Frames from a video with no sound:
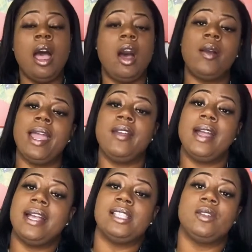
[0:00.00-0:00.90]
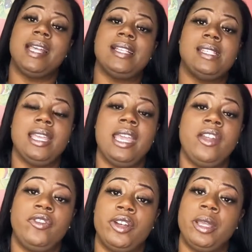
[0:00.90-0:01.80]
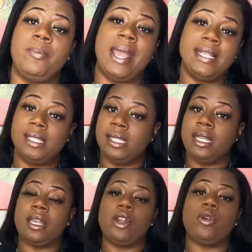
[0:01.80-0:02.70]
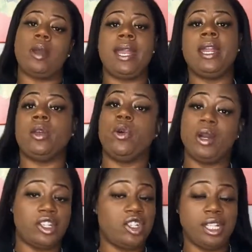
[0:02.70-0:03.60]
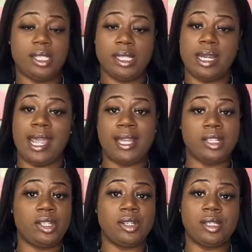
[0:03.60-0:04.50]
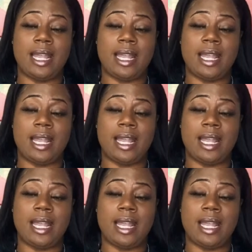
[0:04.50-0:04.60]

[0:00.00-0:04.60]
Okay, you guys, so that's it for the basic credit questions and answers.